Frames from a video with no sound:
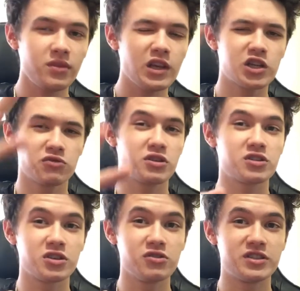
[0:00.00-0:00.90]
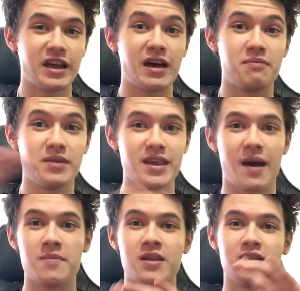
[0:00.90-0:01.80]
So excuse that, but yeah.
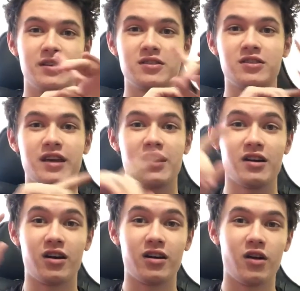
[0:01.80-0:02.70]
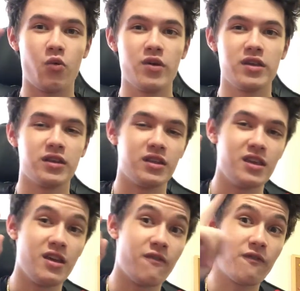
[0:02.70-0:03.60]
Let's get on with
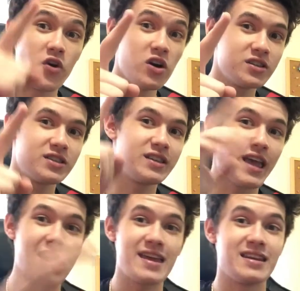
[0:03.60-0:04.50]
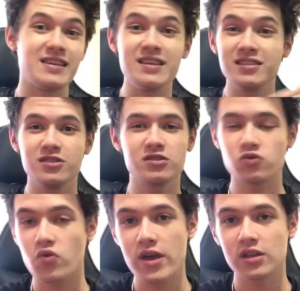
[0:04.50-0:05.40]
the first and easiest
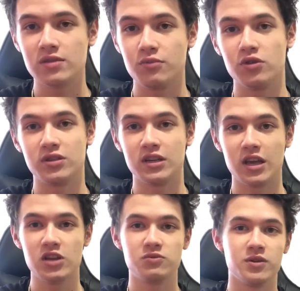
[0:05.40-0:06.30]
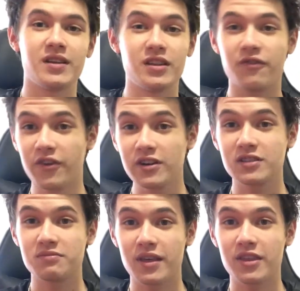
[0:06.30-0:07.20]
way to boost engagement. Now the first
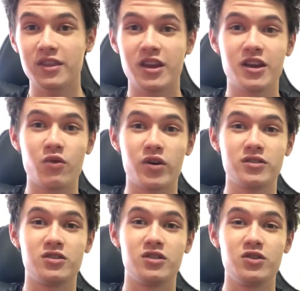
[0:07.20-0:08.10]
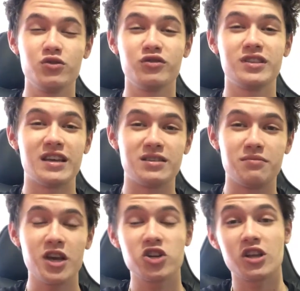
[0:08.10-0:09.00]
method that you're gonna want to use is
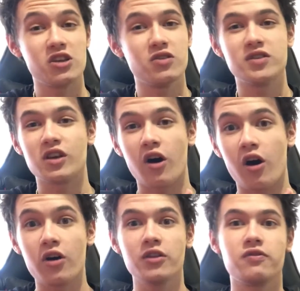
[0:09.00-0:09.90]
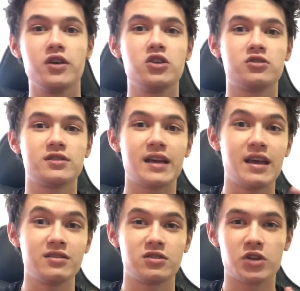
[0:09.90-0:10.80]
make sure you're using all the features that
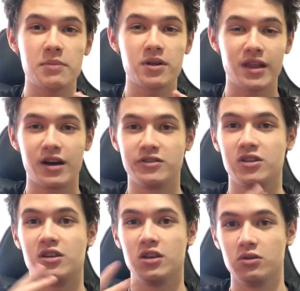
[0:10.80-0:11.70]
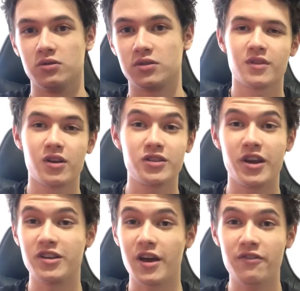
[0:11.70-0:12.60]
Instagram allows you to use. So
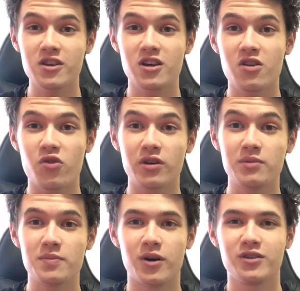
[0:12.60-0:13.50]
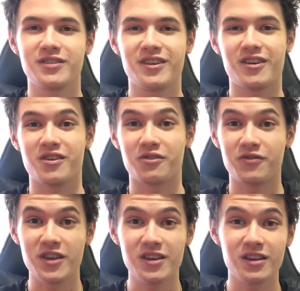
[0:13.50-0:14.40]
you're definitely gonna wanna be posting on your
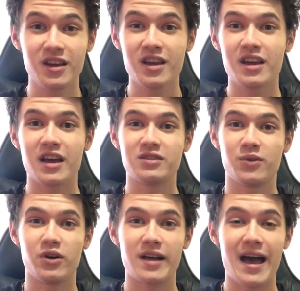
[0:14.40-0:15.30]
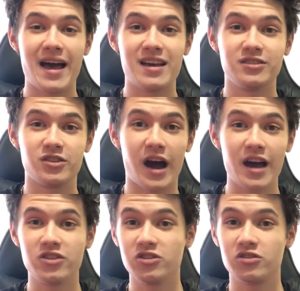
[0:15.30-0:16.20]
feed as well as your
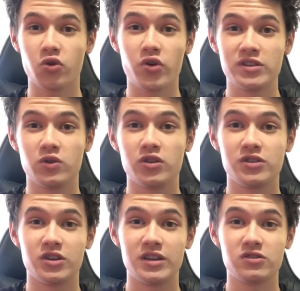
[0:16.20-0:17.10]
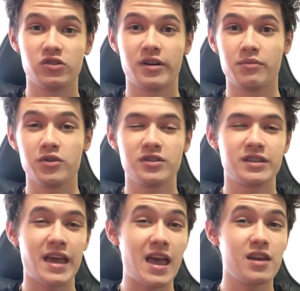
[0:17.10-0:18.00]
IG stories, as well as your Instagram reels.
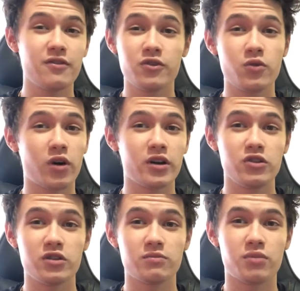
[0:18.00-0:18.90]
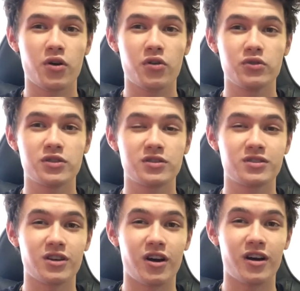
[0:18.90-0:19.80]
And if you want, you can
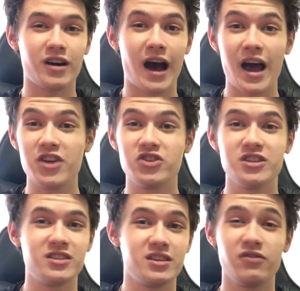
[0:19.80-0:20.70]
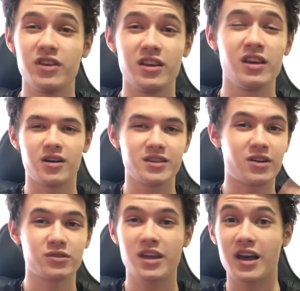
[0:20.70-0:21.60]
post on IGTV. Honestly, I
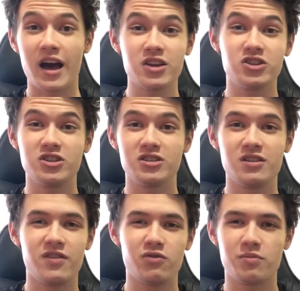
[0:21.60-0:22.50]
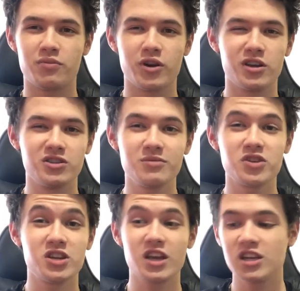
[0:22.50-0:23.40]
don't think IGTV will bring in too much
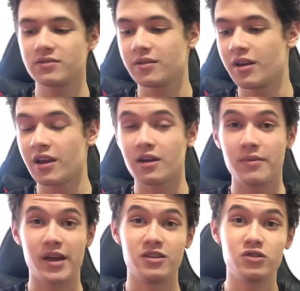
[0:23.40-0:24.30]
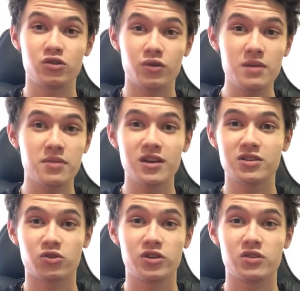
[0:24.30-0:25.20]
engagement, but your three biggest
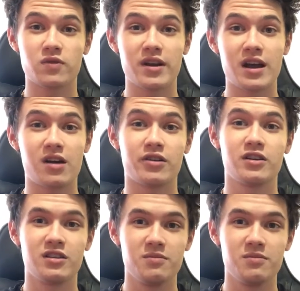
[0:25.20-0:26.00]
sources right now are gonna